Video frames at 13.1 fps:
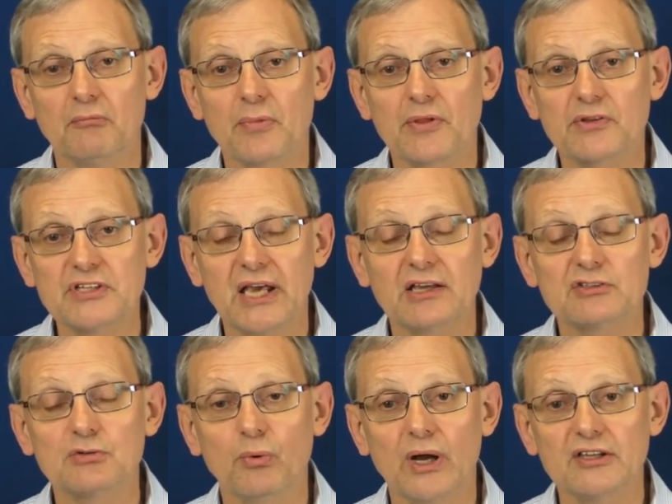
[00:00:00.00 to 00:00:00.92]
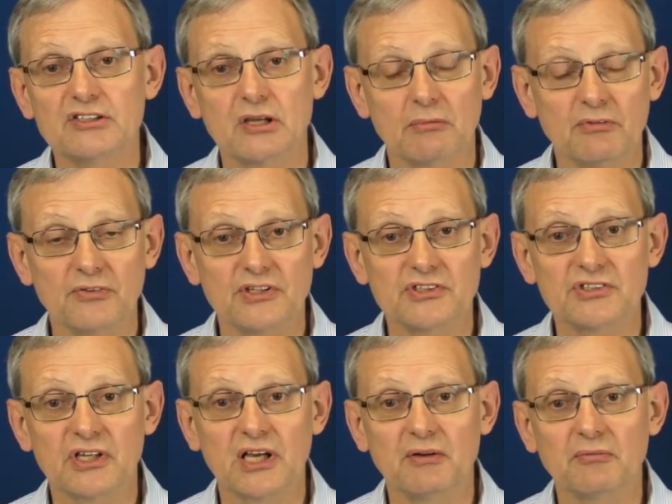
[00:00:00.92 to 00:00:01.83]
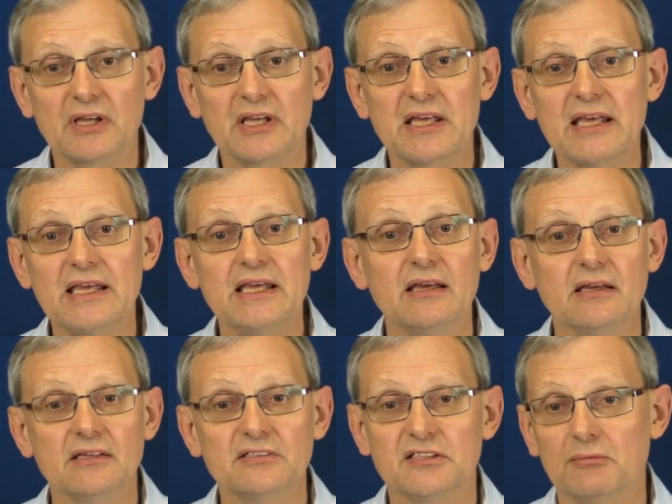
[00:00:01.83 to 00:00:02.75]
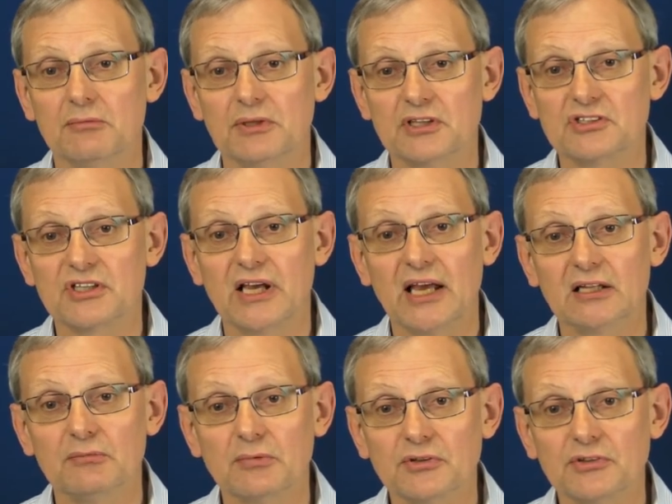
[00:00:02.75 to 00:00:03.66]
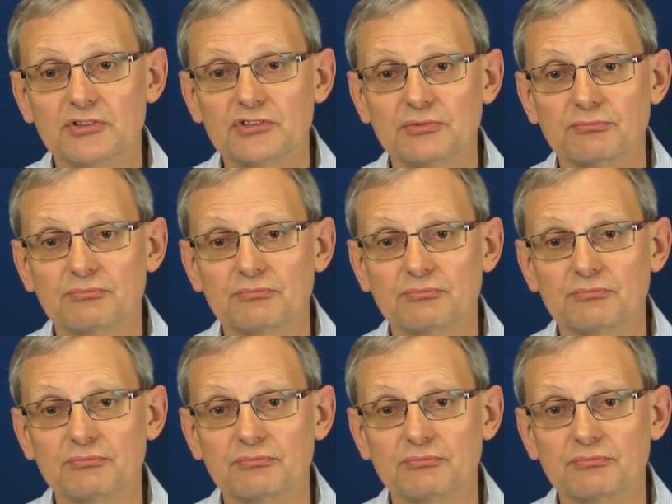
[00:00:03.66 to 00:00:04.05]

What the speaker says: takes away some of its key stimulus elements.